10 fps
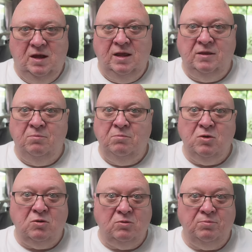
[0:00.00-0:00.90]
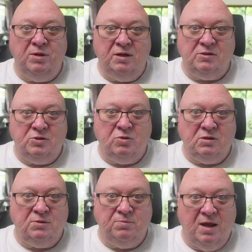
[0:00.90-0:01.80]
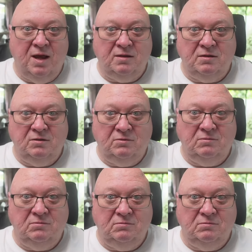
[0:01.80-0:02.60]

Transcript: And the milk would be in short supply, too.